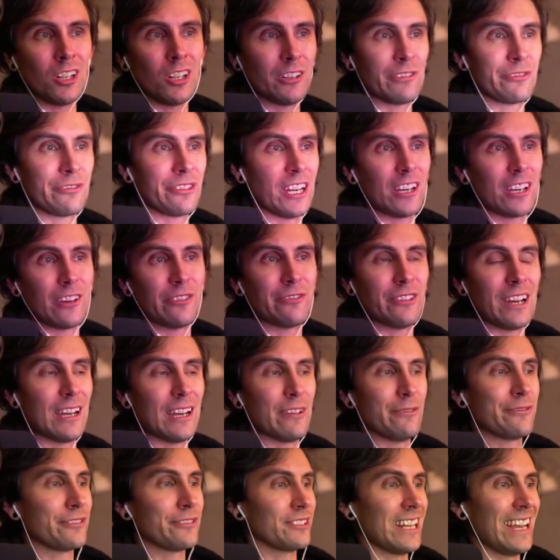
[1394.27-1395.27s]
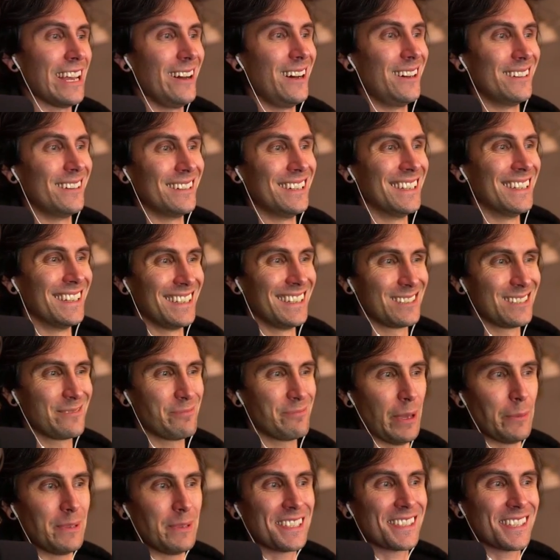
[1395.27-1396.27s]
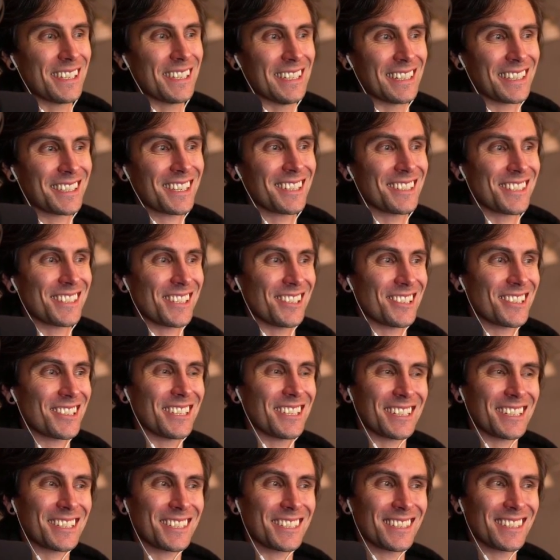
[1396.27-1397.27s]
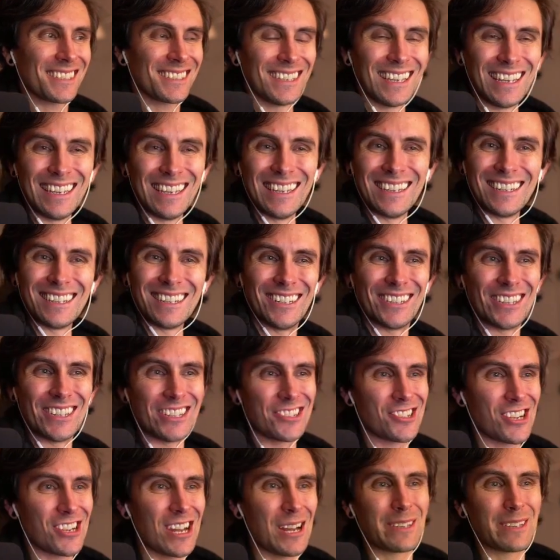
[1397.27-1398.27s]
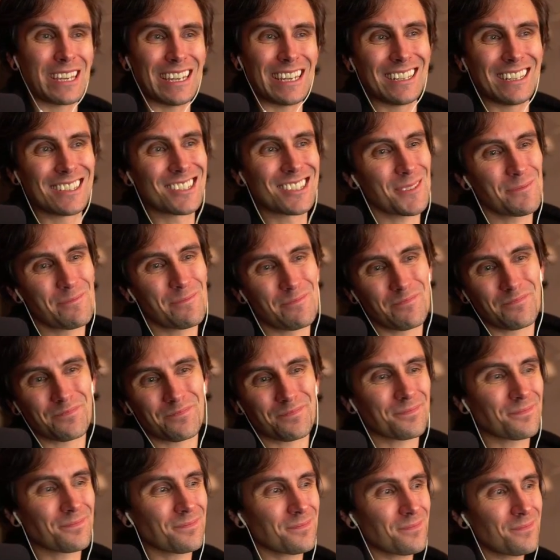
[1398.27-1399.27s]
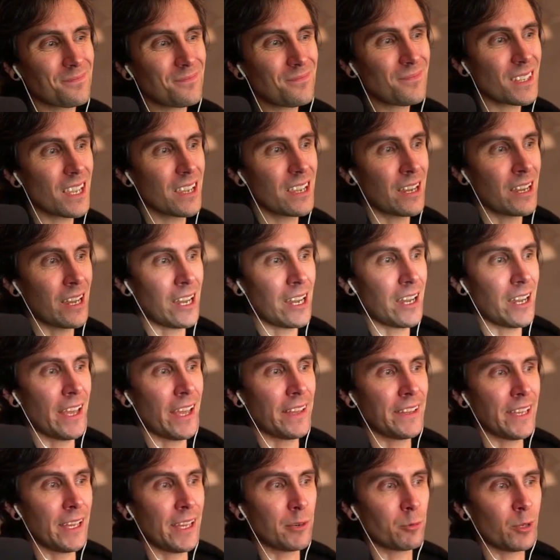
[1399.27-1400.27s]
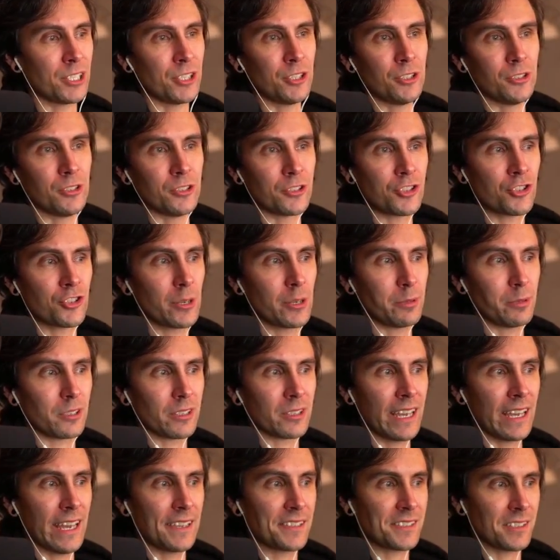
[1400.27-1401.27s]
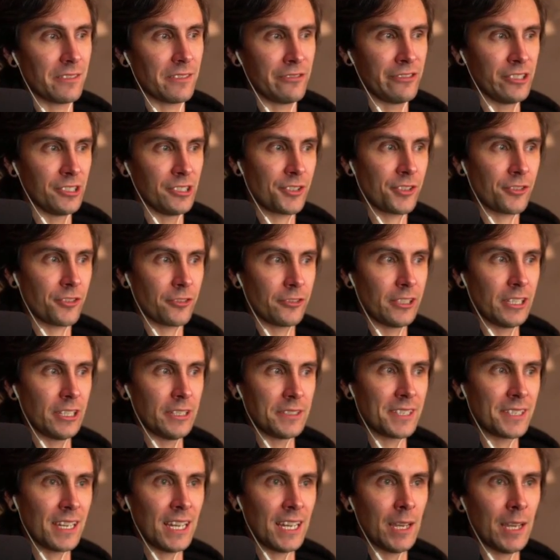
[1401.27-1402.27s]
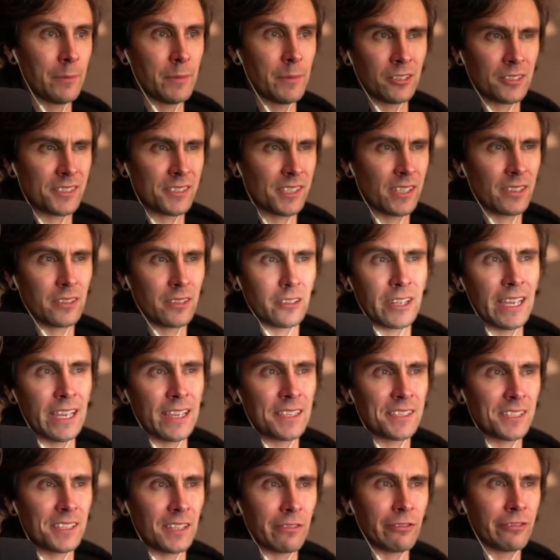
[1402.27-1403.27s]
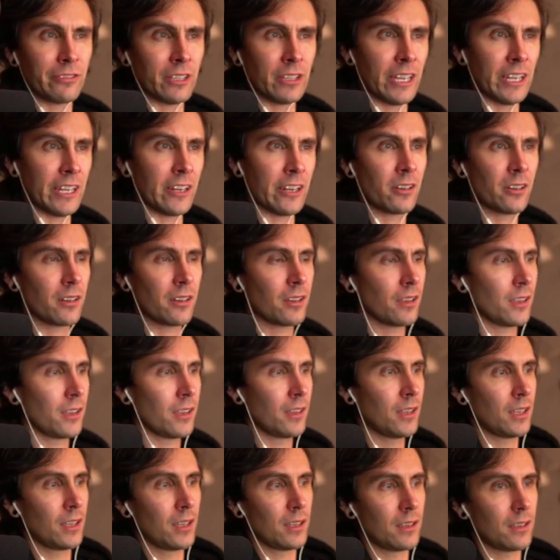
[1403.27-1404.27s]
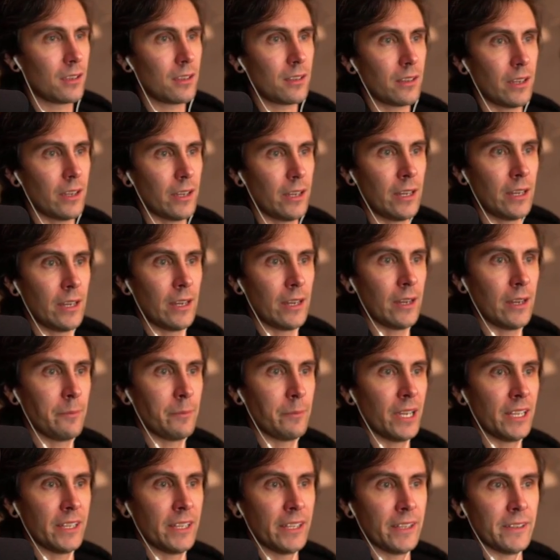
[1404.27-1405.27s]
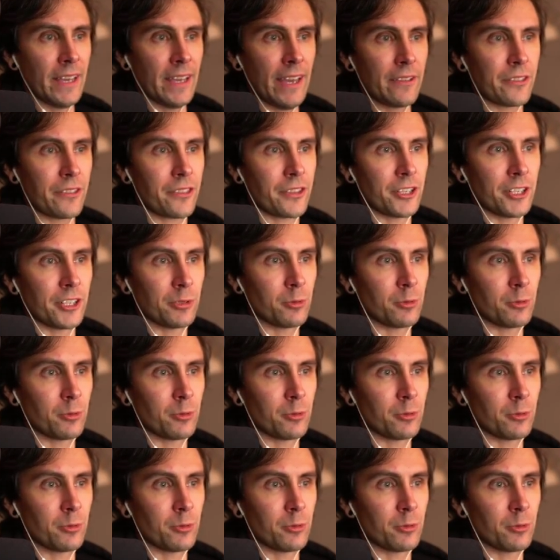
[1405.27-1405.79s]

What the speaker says: Fire 5 for now. Maybe 6, because there's 6 on the job gauge. And then when you use triple cast, it fills 3 at a time. It looks like they're casting Flare. And then that third